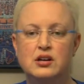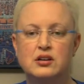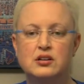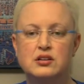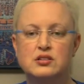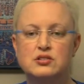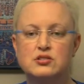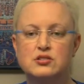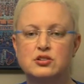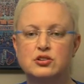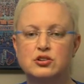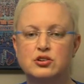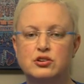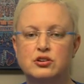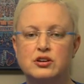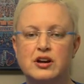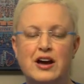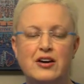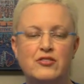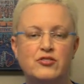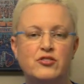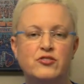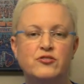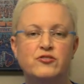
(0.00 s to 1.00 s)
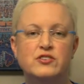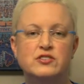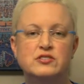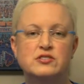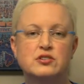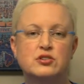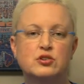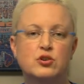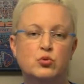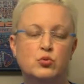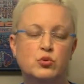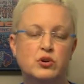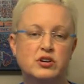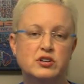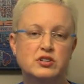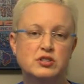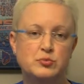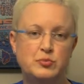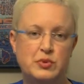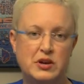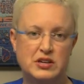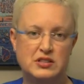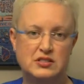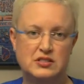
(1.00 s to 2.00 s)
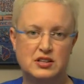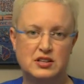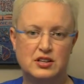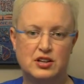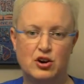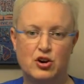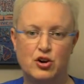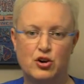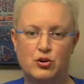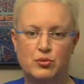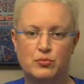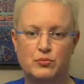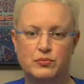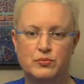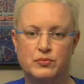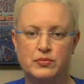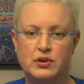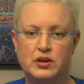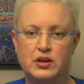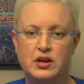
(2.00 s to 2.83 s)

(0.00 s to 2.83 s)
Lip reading: Does the learner have a physical workspace in the home?